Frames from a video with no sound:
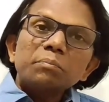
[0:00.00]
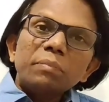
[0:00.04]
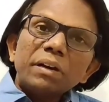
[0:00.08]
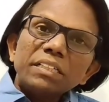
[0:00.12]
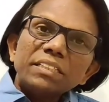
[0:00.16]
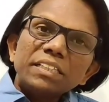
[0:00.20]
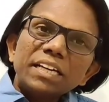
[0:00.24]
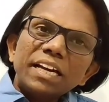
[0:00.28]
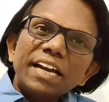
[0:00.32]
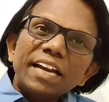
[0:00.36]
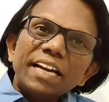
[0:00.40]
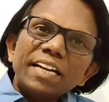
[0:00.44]
and
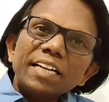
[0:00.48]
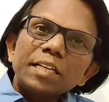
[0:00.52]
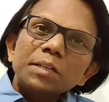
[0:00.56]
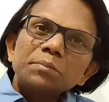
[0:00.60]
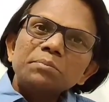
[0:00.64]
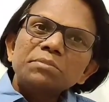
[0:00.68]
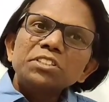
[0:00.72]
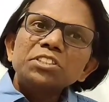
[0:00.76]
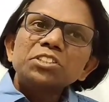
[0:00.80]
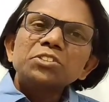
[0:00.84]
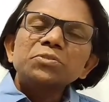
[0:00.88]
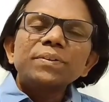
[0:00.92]
by the
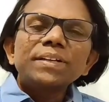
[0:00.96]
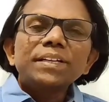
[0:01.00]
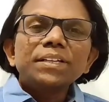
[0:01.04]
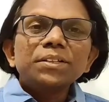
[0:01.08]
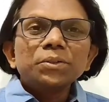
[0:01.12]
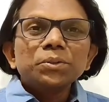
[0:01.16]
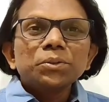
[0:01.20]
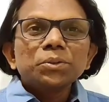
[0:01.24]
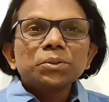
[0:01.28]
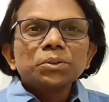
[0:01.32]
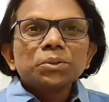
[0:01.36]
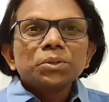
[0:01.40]
end of this
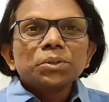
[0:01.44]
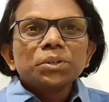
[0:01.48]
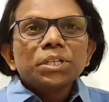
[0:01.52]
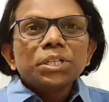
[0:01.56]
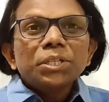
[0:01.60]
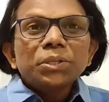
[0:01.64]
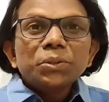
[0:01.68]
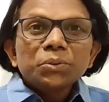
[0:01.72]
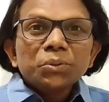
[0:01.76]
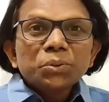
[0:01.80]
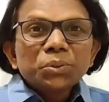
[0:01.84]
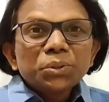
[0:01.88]
video,
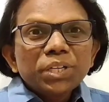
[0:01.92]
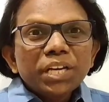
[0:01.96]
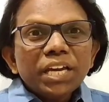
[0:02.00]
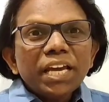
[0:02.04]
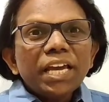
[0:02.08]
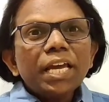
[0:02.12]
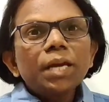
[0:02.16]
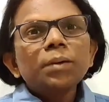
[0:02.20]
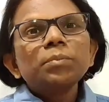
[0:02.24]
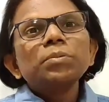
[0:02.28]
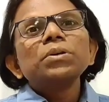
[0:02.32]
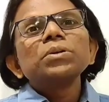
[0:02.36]
you
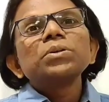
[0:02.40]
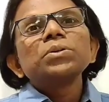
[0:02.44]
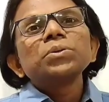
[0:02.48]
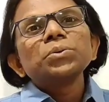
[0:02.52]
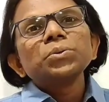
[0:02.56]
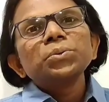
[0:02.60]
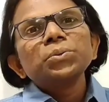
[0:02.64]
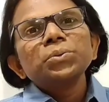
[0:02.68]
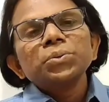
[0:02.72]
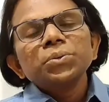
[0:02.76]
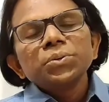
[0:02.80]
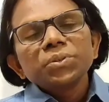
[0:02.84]
could able
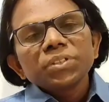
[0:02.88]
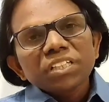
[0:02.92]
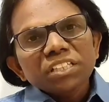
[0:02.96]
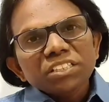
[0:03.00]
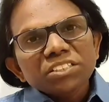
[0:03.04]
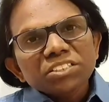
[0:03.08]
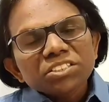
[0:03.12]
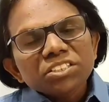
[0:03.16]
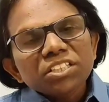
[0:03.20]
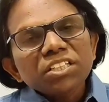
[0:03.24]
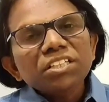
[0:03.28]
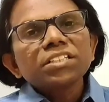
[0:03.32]
to
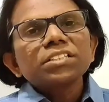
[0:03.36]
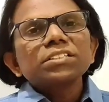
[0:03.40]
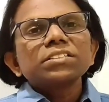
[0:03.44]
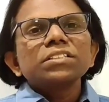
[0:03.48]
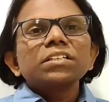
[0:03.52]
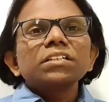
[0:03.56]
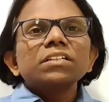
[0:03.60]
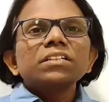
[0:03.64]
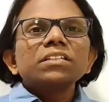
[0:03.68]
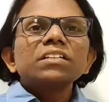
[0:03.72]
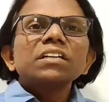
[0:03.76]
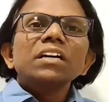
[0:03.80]

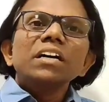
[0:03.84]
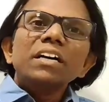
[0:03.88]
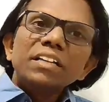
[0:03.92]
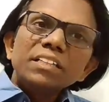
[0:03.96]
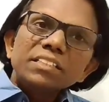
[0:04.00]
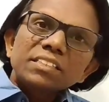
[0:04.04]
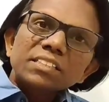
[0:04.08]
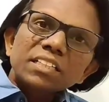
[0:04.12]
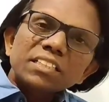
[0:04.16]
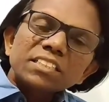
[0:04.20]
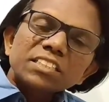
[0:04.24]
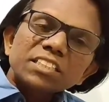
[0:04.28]
construct the
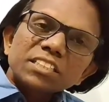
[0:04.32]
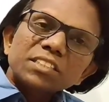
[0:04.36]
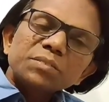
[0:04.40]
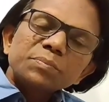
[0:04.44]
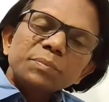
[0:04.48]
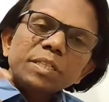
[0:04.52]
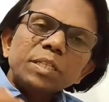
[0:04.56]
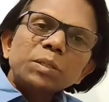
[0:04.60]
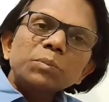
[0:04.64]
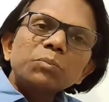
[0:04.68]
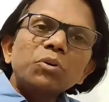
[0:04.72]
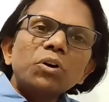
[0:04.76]
risk
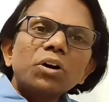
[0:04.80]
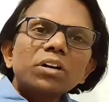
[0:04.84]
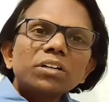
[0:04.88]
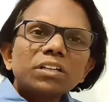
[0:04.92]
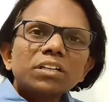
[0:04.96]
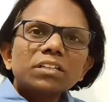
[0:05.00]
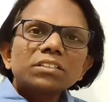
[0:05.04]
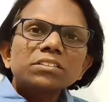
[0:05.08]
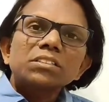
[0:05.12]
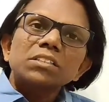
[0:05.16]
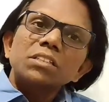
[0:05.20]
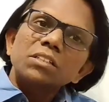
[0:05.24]
assessment
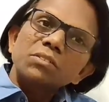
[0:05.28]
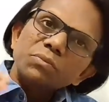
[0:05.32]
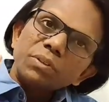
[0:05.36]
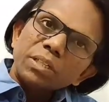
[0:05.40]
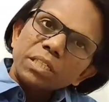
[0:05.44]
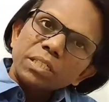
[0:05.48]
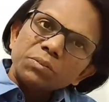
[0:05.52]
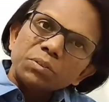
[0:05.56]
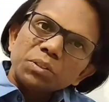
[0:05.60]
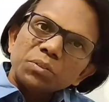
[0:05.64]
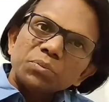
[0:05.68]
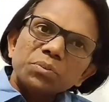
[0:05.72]
models
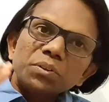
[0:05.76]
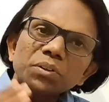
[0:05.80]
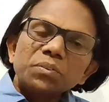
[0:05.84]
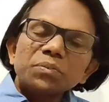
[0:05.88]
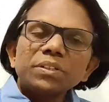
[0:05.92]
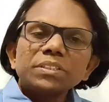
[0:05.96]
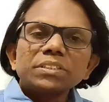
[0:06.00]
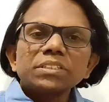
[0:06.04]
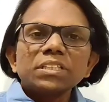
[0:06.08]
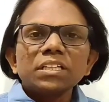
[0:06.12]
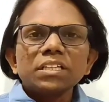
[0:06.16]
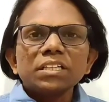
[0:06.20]
for your
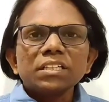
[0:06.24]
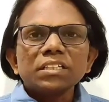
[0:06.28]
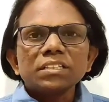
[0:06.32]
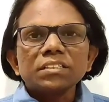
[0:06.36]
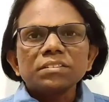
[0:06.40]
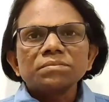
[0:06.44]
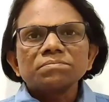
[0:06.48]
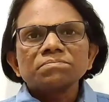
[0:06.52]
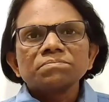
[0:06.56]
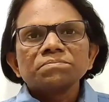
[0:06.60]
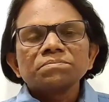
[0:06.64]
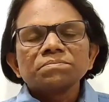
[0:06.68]
food
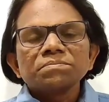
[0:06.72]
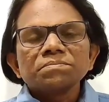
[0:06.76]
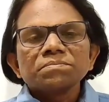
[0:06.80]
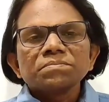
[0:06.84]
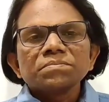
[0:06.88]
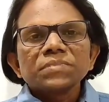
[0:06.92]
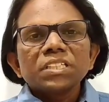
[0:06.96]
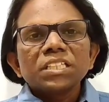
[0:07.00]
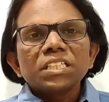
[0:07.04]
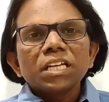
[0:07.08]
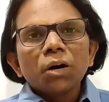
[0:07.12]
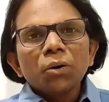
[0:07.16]
facility.
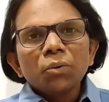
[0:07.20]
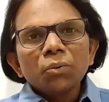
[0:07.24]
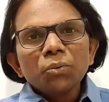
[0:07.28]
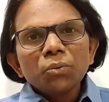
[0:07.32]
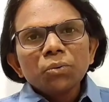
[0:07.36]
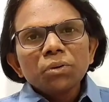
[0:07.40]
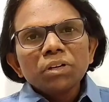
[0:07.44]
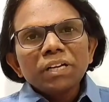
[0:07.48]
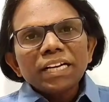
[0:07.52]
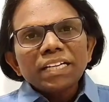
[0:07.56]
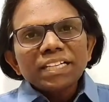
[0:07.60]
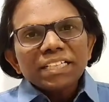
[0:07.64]

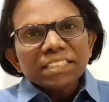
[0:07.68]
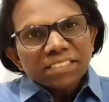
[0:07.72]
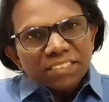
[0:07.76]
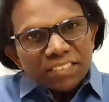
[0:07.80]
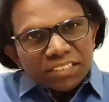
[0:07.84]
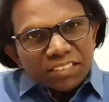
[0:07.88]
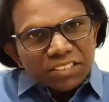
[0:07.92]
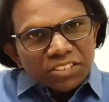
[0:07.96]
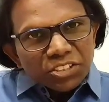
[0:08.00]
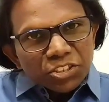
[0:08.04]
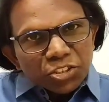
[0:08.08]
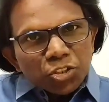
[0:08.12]
Now, let
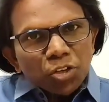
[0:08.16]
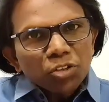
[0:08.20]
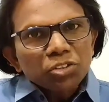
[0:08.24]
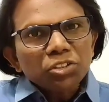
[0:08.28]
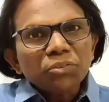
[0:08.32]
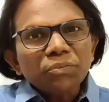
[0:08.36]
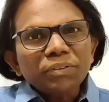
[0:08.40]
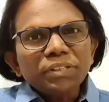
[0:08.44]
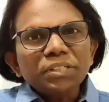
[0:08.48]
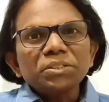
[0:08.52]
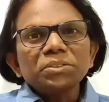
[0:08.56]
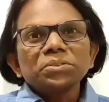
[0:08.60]
us
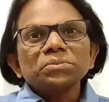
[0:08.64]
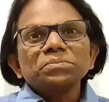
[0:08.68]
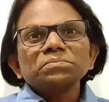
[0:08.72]
start the